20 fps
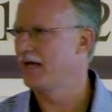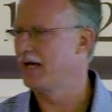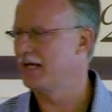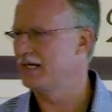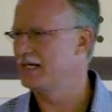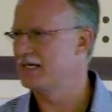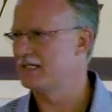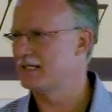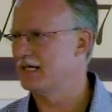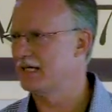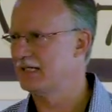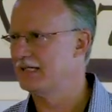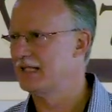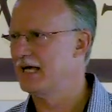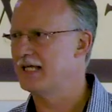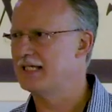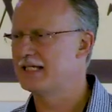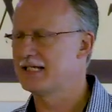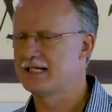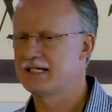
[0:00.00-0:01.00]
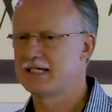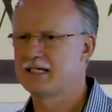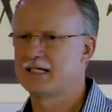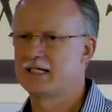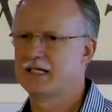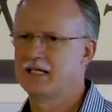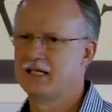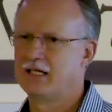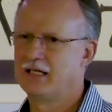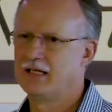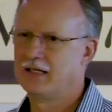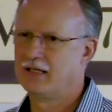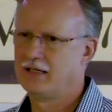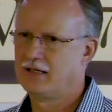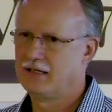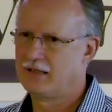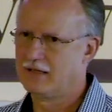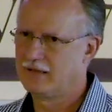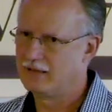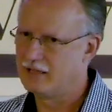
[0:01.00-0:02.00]
And he said, That's
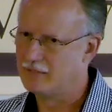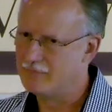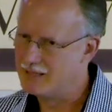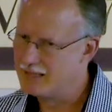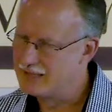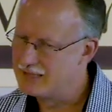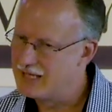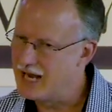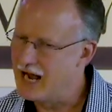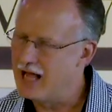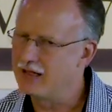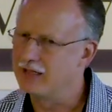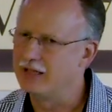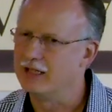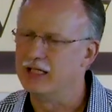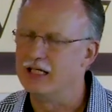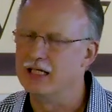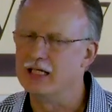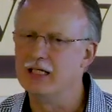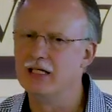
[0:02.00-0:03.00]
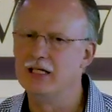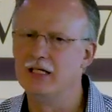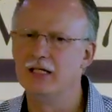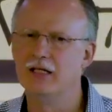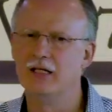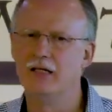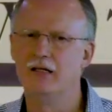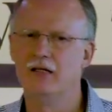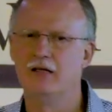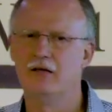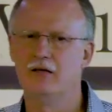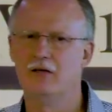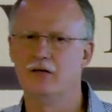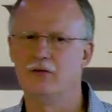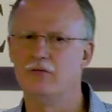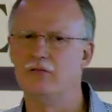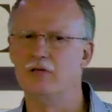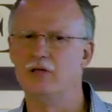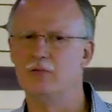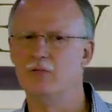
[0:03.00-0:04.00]
the mentality
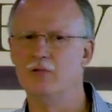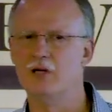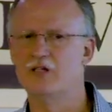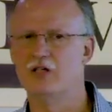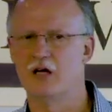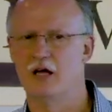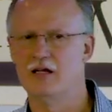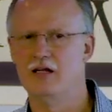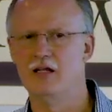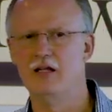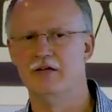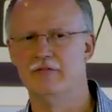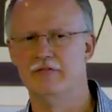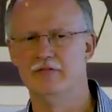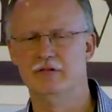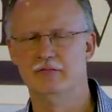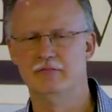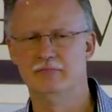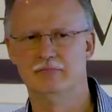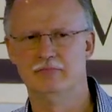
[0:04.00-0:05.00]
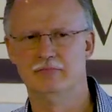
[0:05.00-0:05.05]
with which I lived.